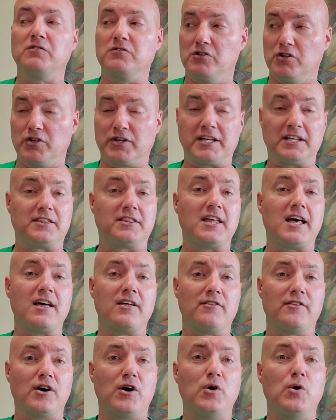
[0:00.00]
look
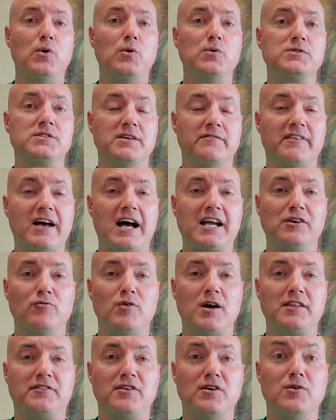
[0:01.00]
at those,
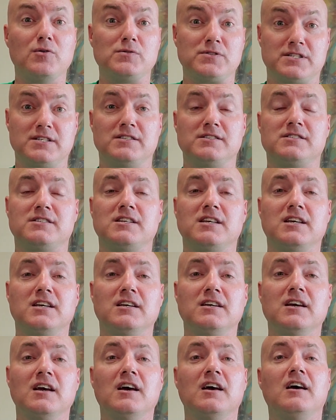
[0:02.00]
evaluate those, and
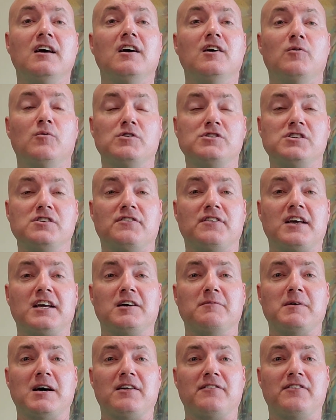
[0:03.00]
see what you
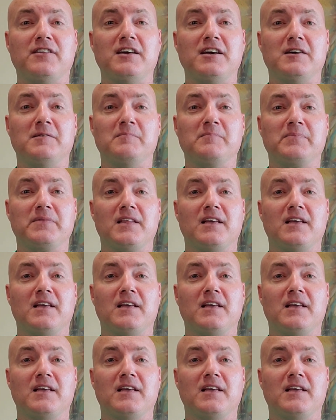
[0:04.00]
think about them.